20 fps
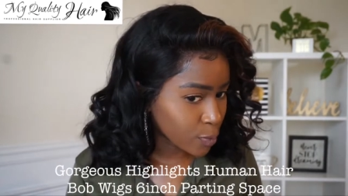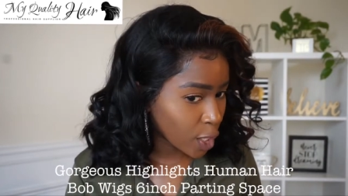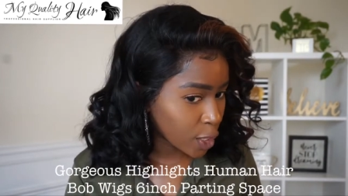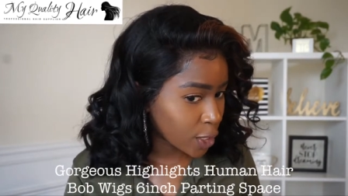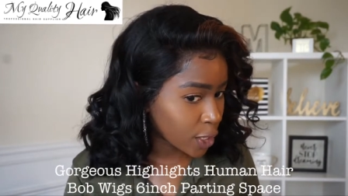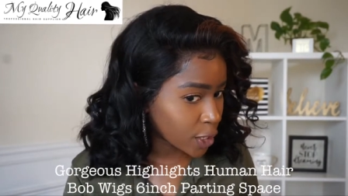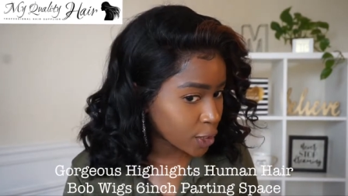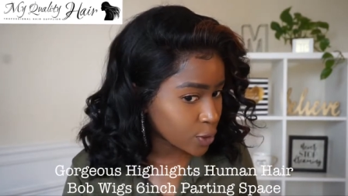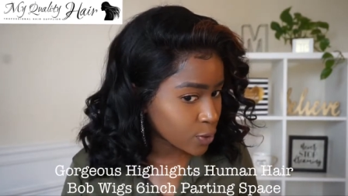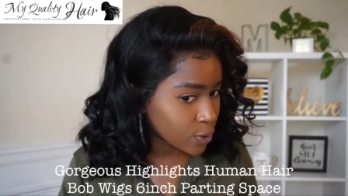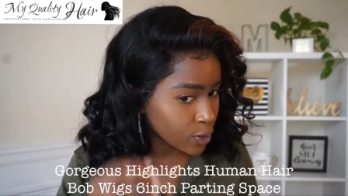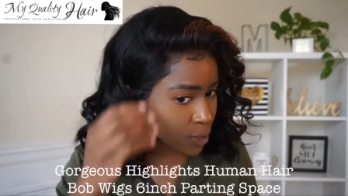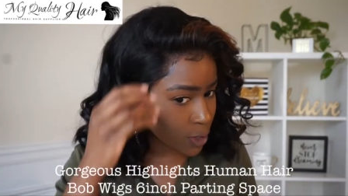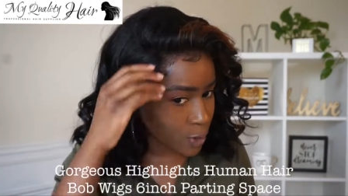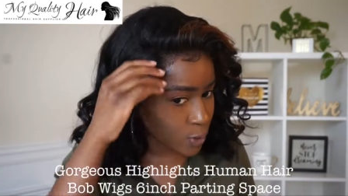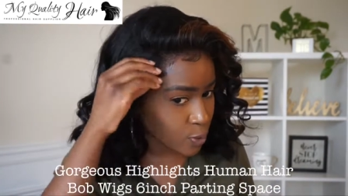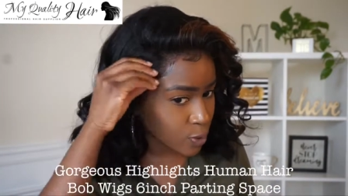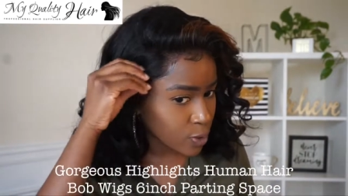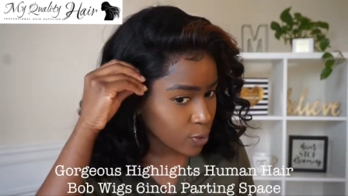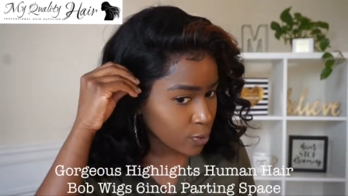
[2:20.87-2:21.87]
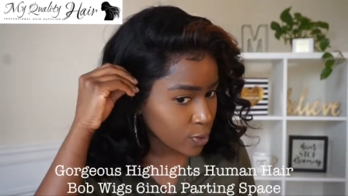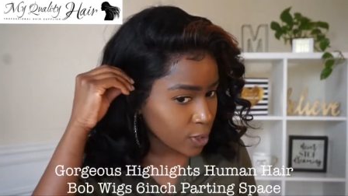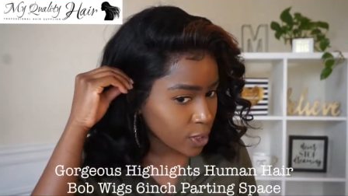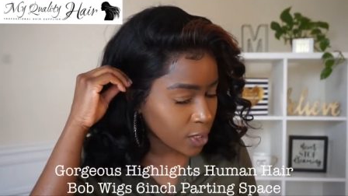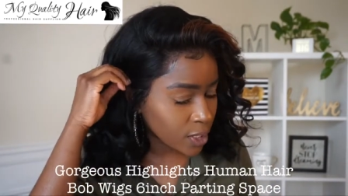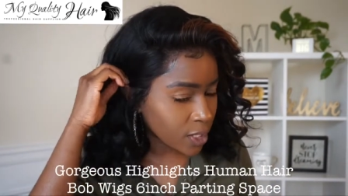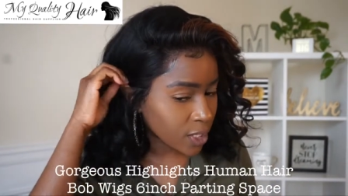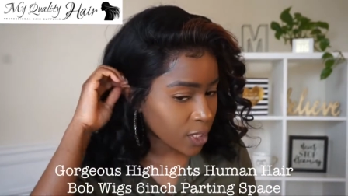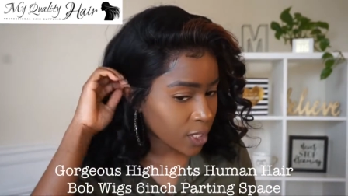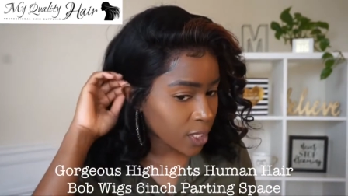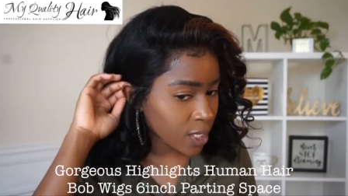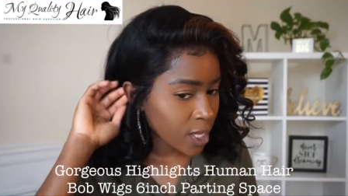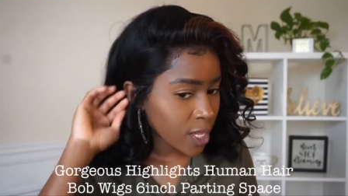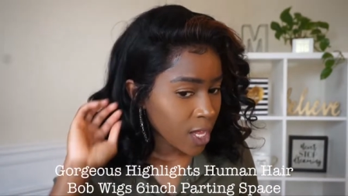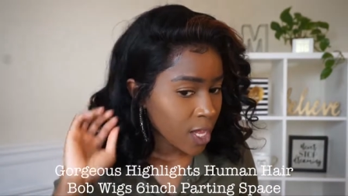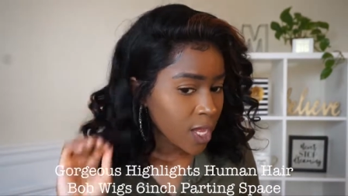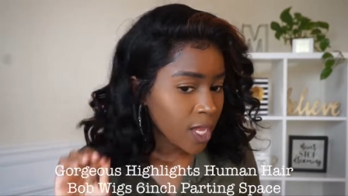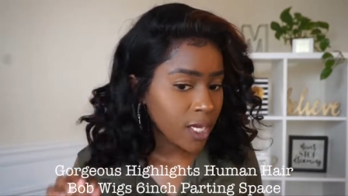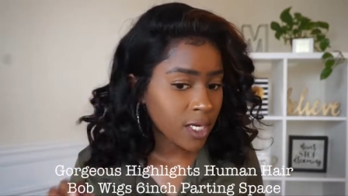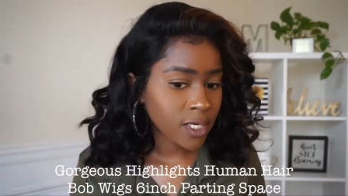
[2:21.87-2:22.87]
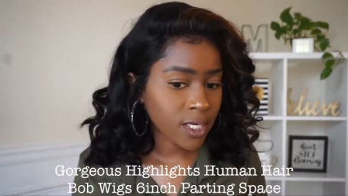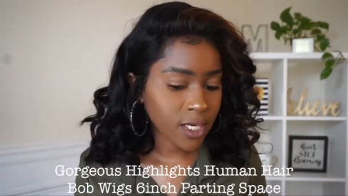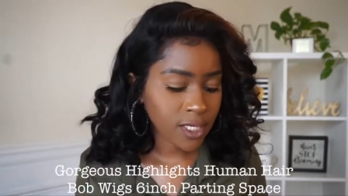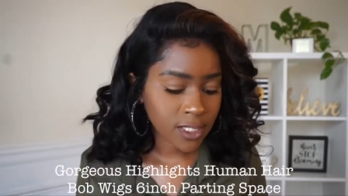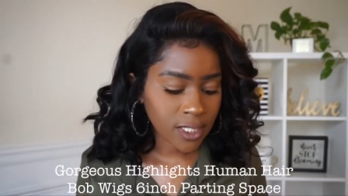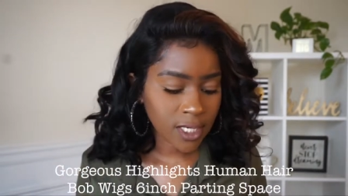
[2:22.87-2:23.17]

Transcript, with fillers: Yeah, so it looks really good. It